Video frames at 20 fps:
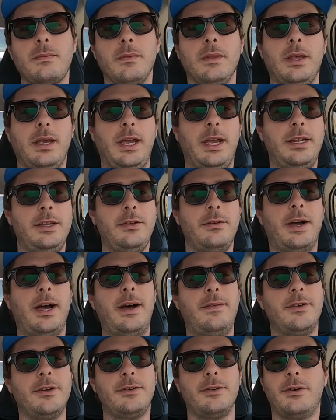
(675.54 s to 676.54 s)
and you
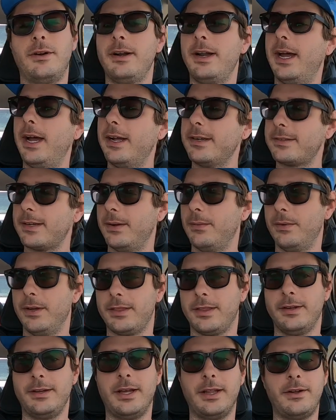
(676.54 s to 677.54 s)
have a Doordash
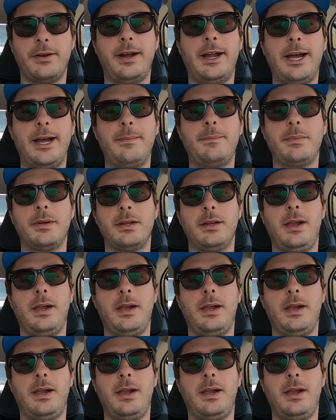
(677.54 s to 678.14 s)
with another app,